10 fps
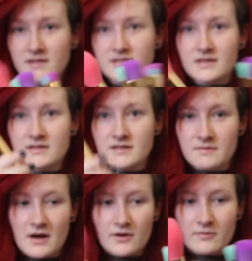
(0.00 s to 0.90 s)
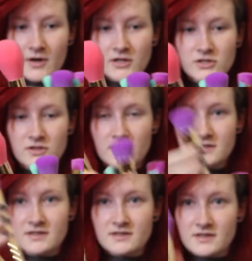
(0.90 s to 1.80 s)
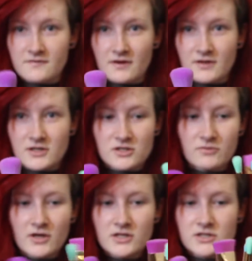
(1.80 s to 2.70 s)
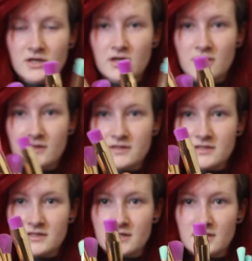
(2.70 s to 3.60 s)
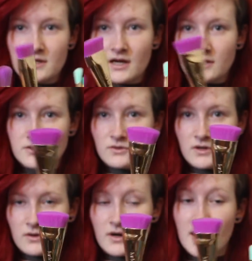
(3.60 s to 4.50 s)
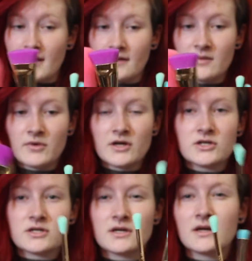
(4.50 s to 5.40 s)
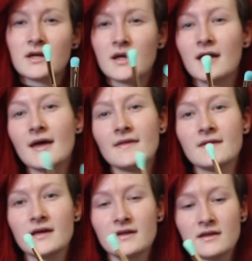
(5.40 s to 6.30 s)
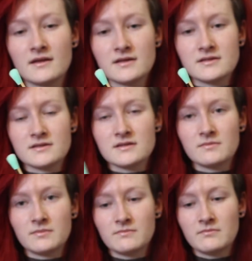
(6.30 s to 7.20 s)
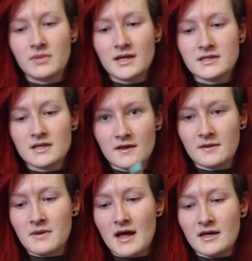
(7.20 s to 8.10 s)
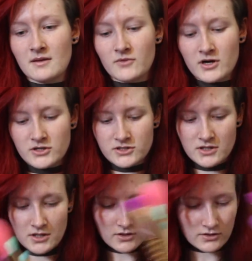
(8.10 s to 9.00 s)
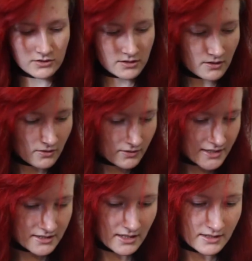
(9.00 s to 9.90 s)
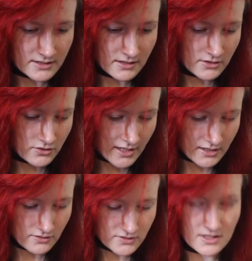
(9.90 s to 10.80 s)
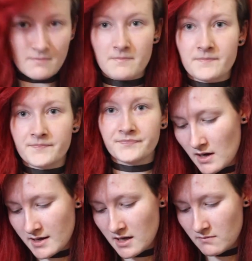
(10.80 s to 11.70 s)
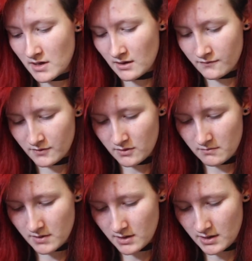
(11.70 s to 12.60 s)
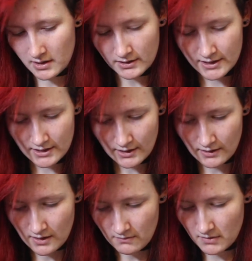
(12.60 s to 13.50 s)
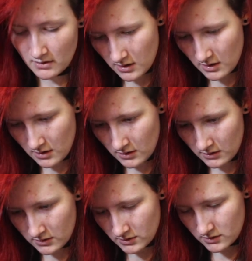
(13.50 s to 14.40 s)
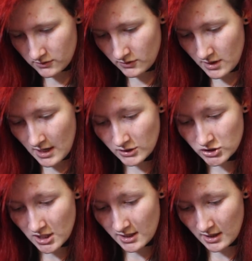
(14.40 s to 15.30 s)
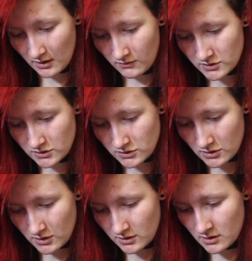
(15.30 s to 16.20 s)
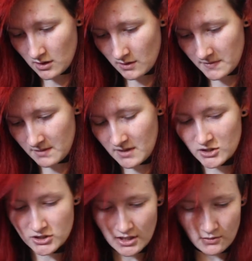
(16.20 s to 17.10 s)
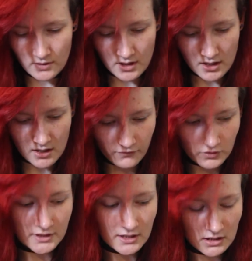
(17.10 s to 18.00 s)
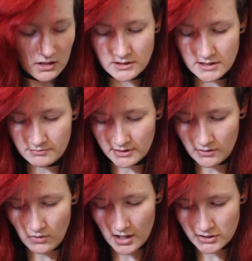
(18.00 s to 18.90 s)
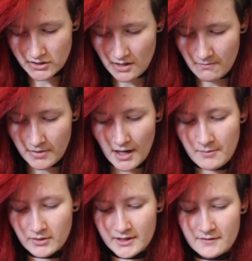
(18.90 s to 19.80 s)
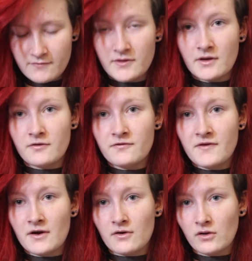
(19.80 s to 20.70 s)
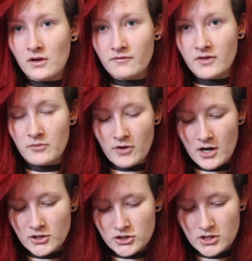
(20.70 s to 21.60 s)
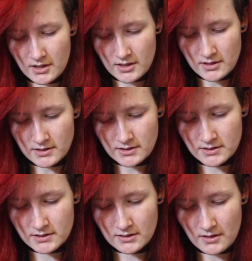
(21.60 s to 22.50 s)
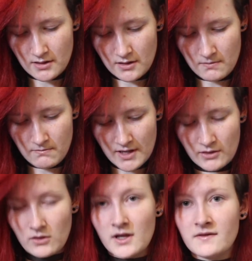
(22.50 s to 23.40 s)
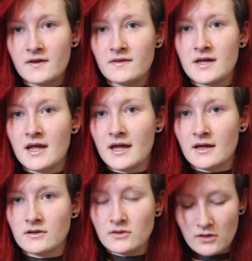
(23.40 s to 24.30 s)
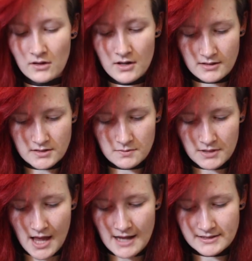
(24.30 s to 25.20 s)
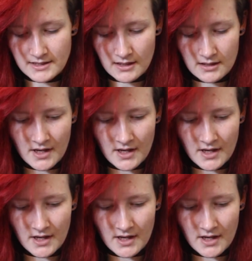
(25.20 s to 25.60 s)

This is the powder brush. This is the foundation brush. This is the contour or highlight brush. And then this is the blending and the packing brush. So let's get into trying to use them. I came back from cleaning them, and they're not shedding, which is good. They might shed when I fully deeply wash them, but I believe the ferrule of the brush is metal and then the handle is plastic.